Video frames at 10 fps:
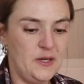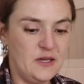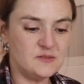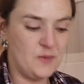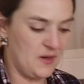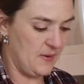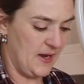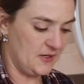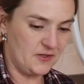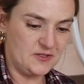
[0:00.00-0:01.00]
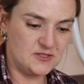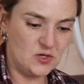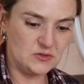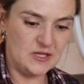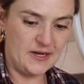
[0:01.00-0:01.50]
Because my batter is
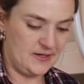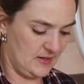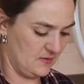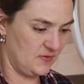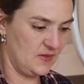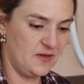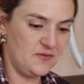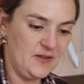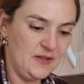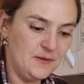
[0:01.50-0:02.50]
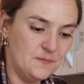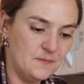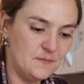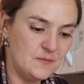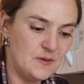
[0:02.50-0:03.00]
so light and fluffy,
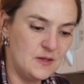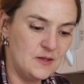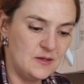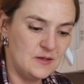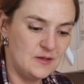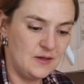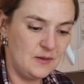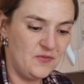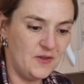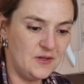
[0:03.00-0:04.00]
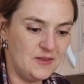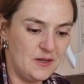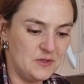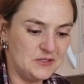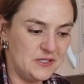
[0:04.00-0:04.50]
I'm filling
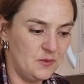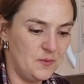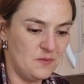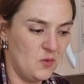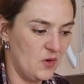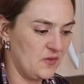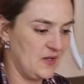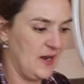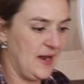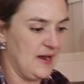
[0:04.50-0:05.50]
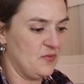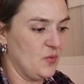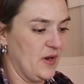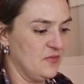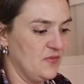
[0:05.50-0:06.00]
them a little bit more than
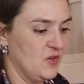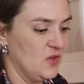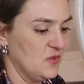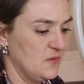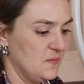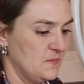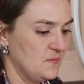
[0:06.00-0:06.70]
halfway full.